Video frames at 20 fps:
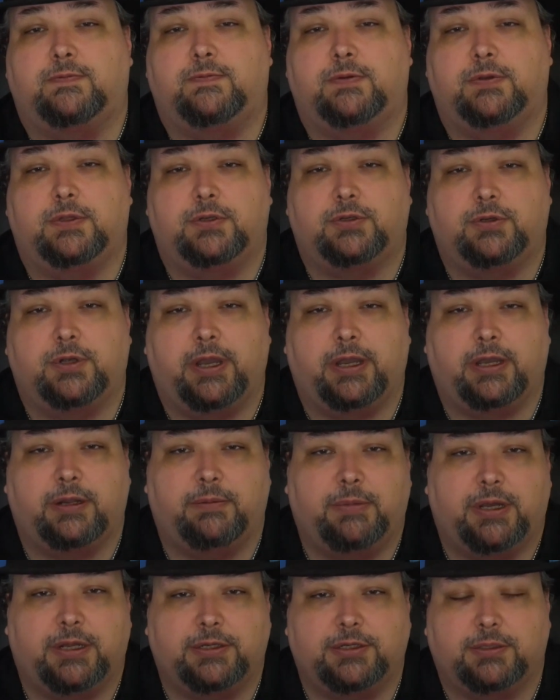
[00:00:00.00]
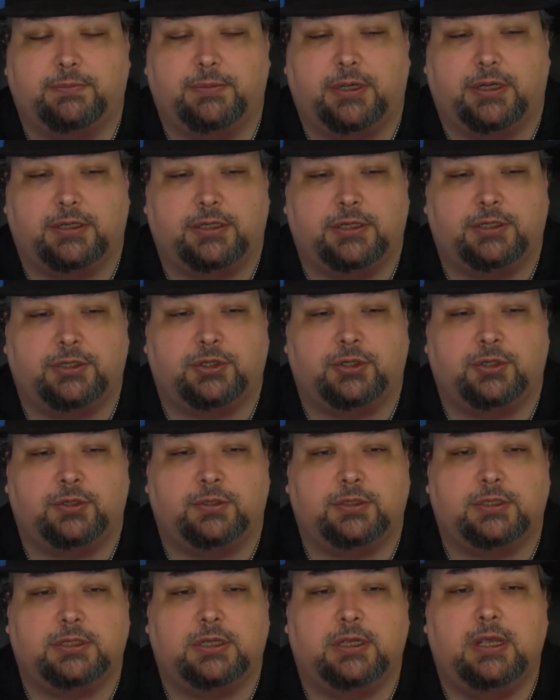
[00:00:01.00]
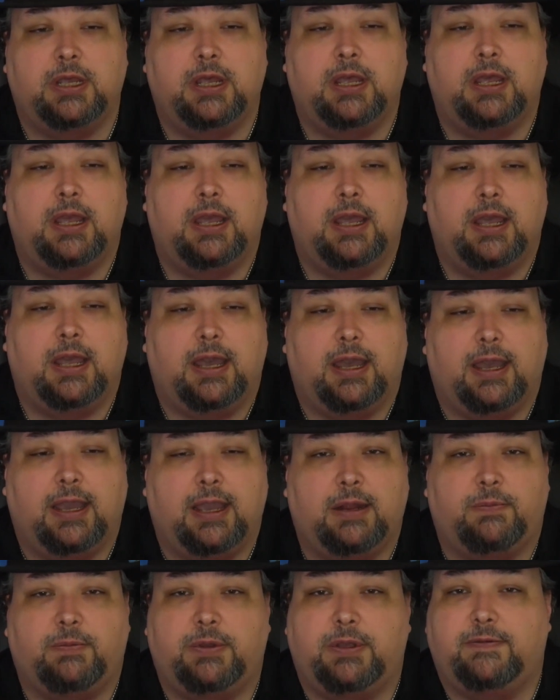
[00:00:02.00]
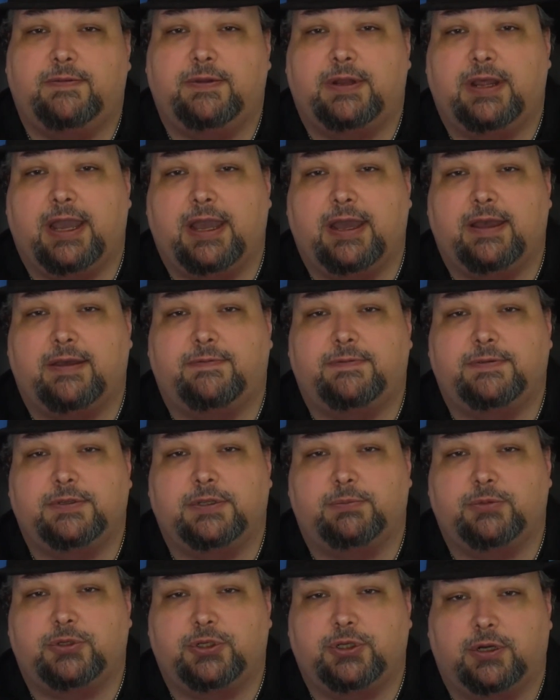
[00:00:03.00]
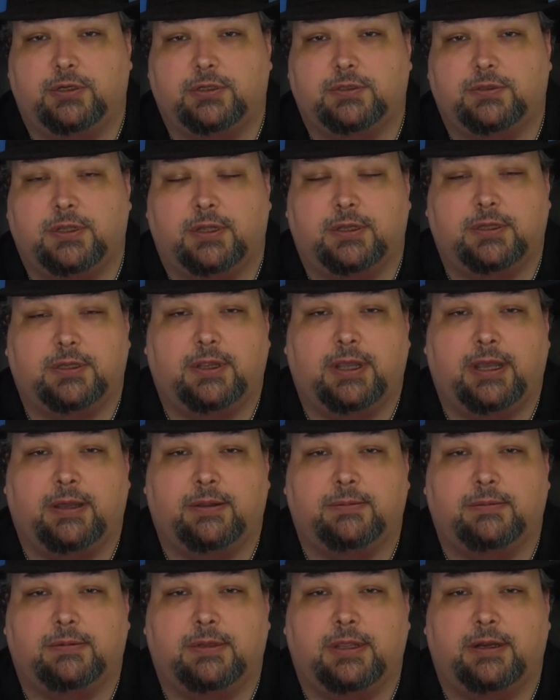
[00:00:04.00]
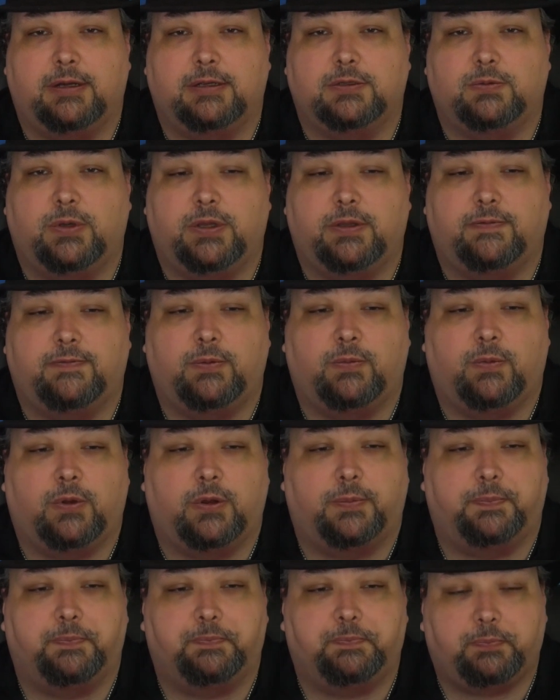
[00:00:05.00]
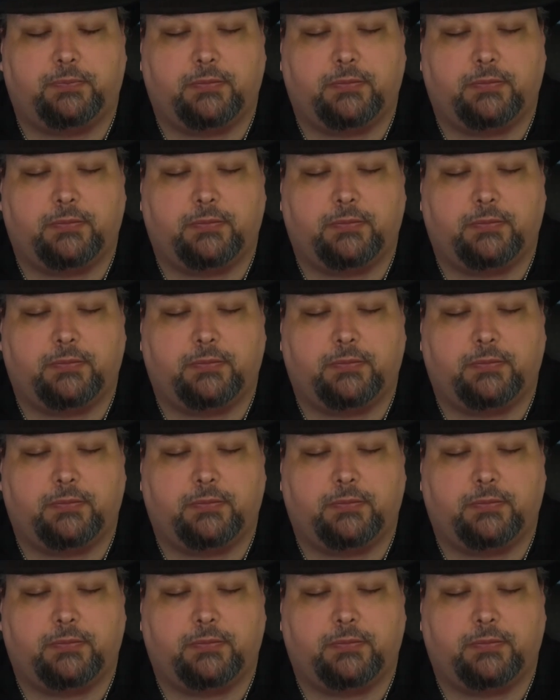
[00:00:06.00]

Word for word: for the dragon magic practitioners. And we even have some shirts on, out there as well if you want them.